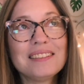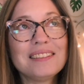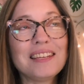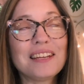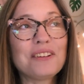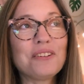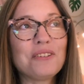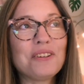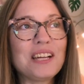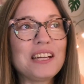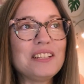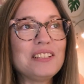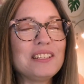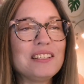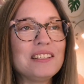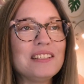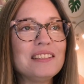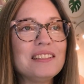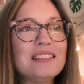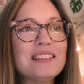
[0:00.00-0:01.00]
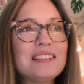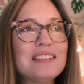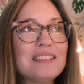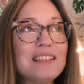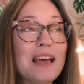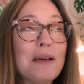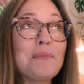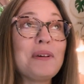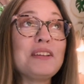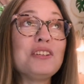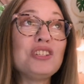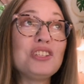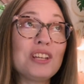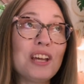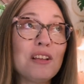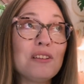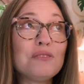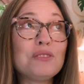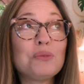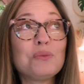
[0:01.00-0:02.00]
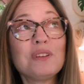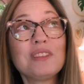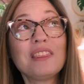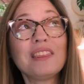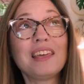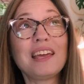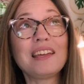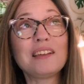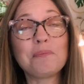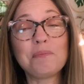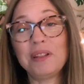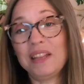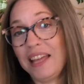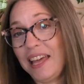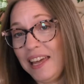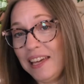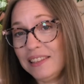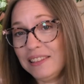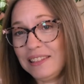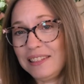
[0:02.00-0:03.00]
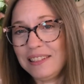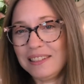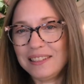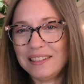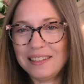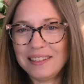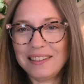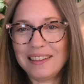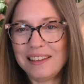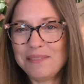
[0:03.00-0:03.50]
decorations on my shelves with like plants.